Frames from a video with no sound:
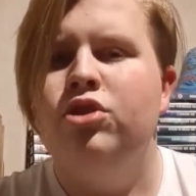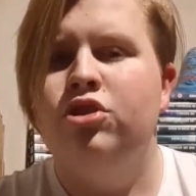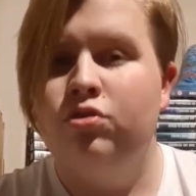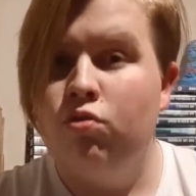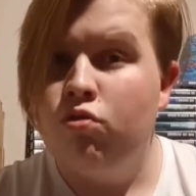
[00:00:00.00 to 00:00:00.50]
the
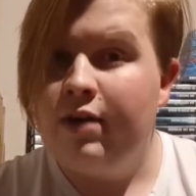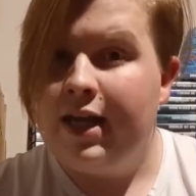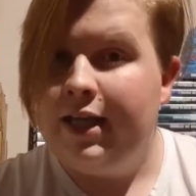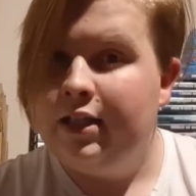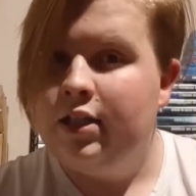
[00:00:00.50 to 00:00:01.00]

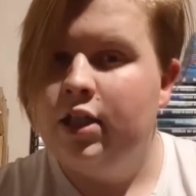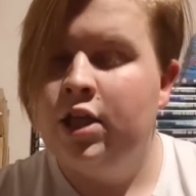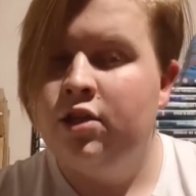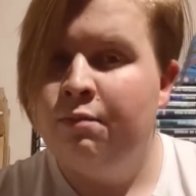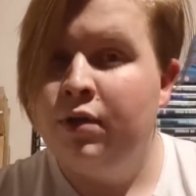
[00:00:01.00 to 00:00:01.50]
story,
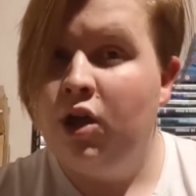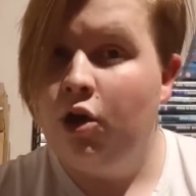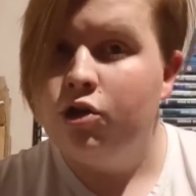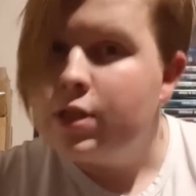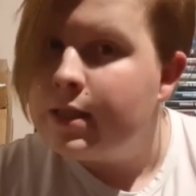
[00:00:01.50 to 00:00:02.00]
the
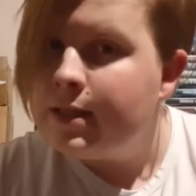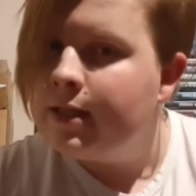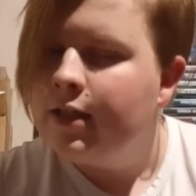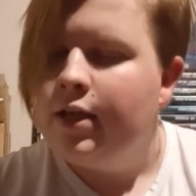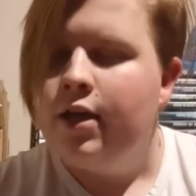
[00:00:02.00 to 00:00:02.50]
plot,
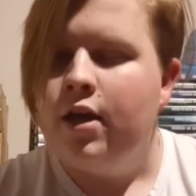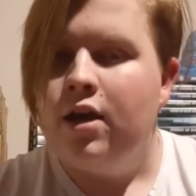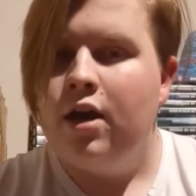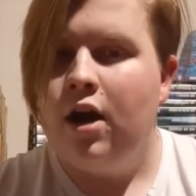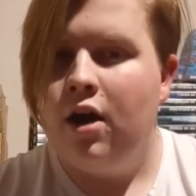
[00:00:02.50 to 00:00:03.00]

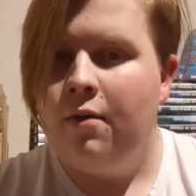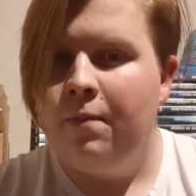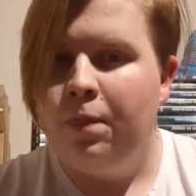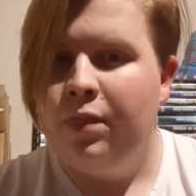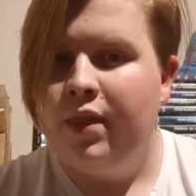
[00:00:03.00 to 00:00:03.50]

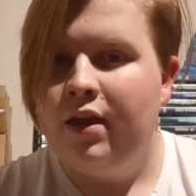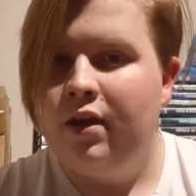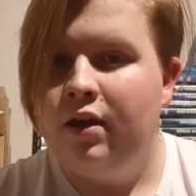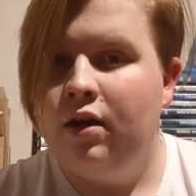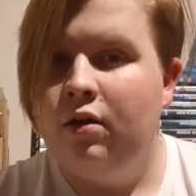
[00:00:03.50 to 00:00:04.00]
something
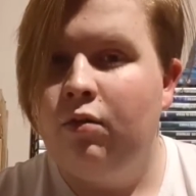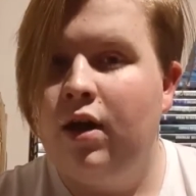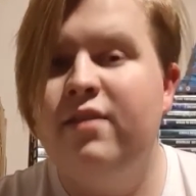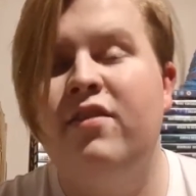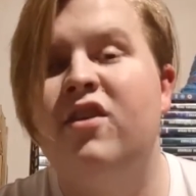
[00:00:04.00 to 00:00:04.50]

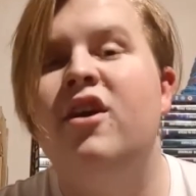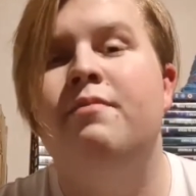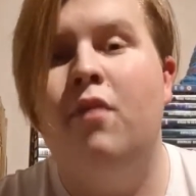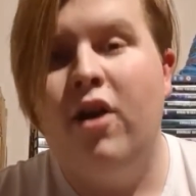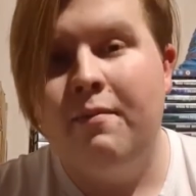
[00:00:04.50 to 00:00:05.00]
I
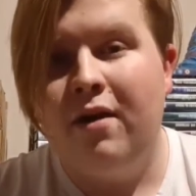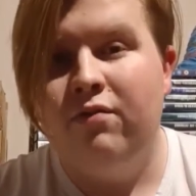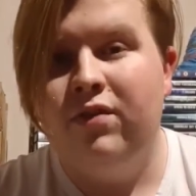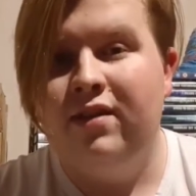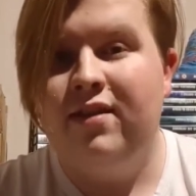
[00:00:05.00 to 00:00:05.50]
admire
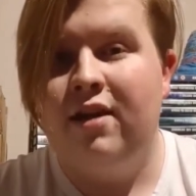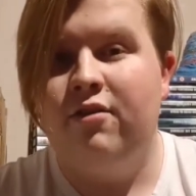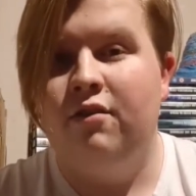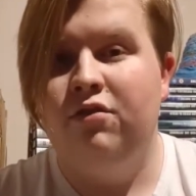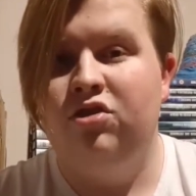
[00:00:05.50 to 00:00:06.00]
about this
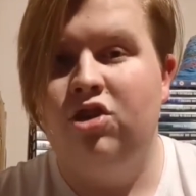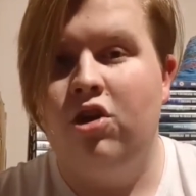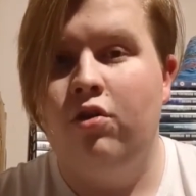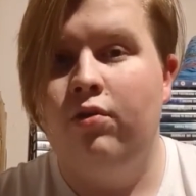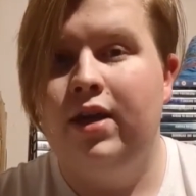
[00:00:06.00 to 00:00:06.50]
era of the
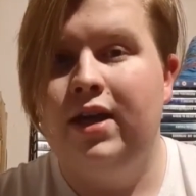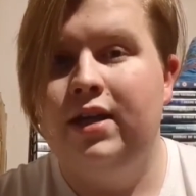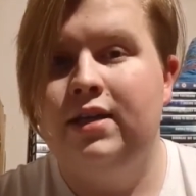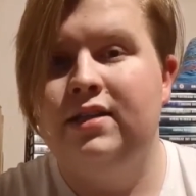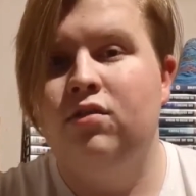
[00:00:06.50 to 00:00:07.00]
show
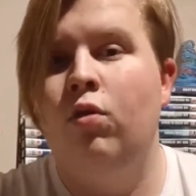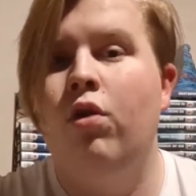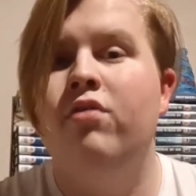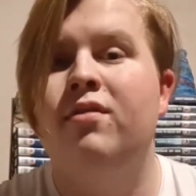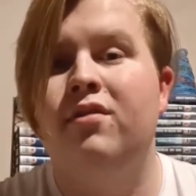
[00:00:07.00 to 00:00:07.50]
is,
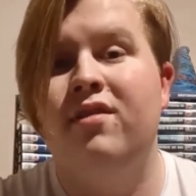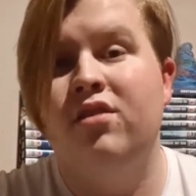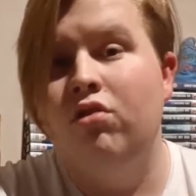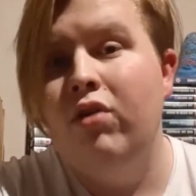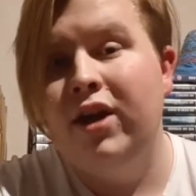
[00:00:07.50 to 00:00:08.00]
although sometimes it's
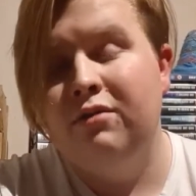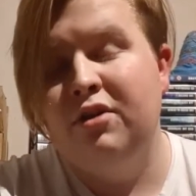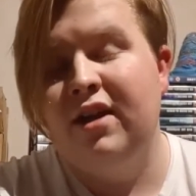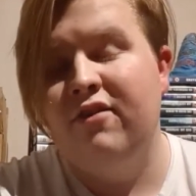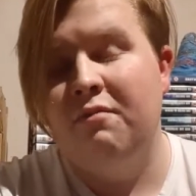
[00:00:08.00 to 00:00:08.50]
annoying because we
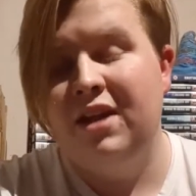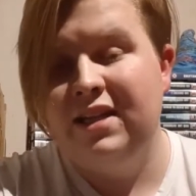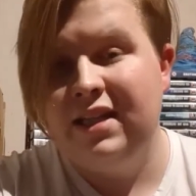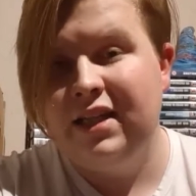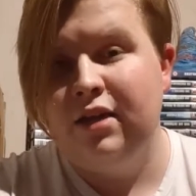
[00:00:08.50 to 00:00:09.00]
don't get very many
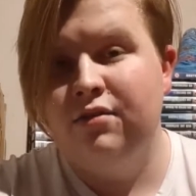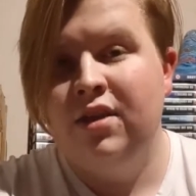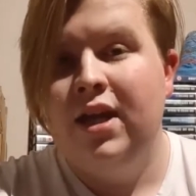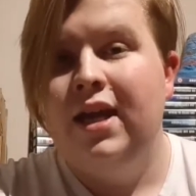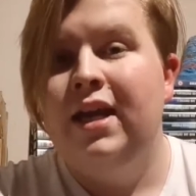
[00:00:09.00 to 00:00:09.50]
details,
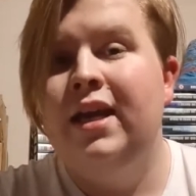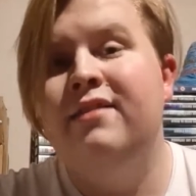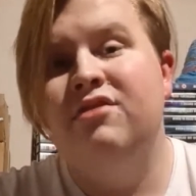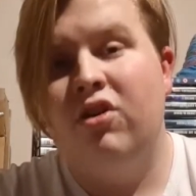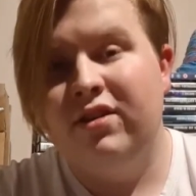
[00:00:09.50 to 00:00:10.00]
it
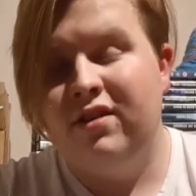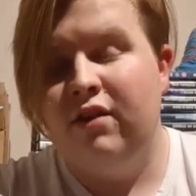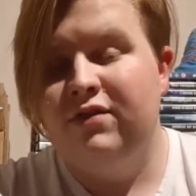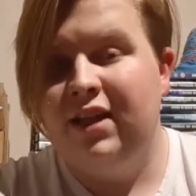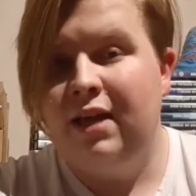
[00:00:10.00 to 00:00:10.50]
is nice they
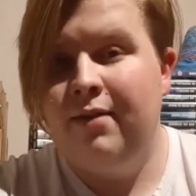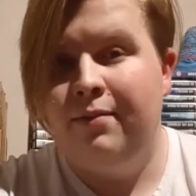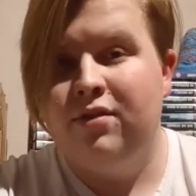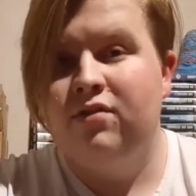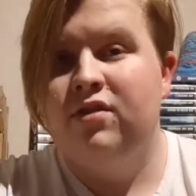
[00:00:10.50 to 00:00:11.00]
often keep the
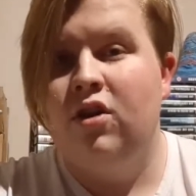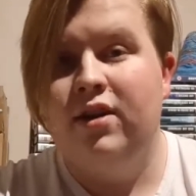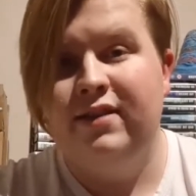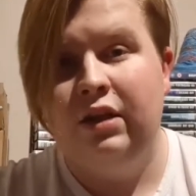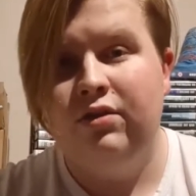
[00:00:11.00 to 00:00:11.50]
episodes kind
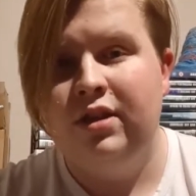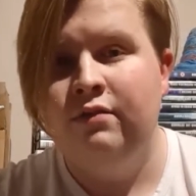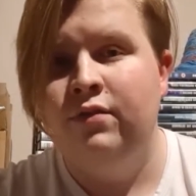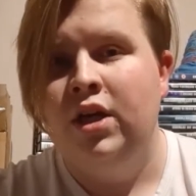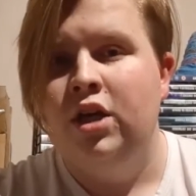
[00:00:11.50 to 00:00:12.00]
of
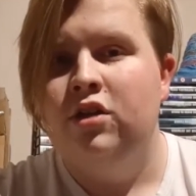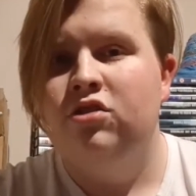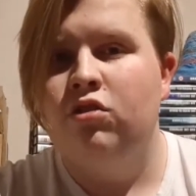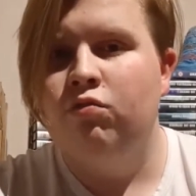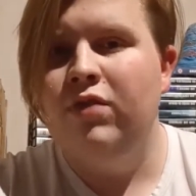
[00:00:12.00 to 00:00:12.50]
secretive.
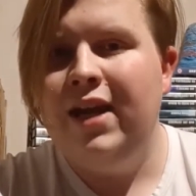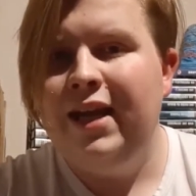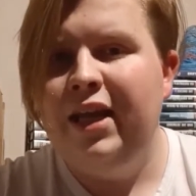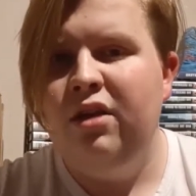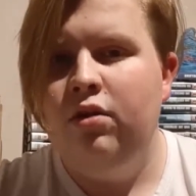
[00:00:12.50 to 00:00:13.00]
So
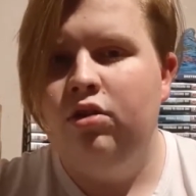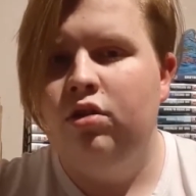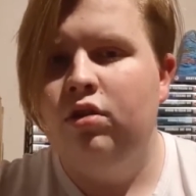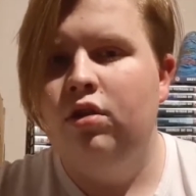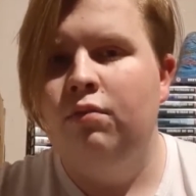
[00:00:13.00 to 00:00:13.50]
really,
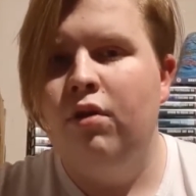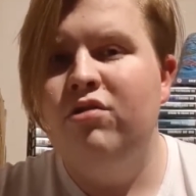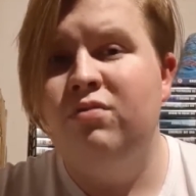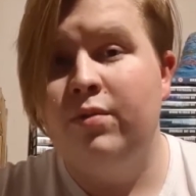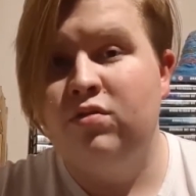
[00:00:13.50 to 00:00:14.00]

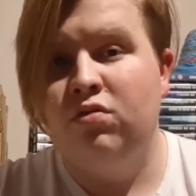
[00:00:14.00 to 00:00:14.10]
most of what we saw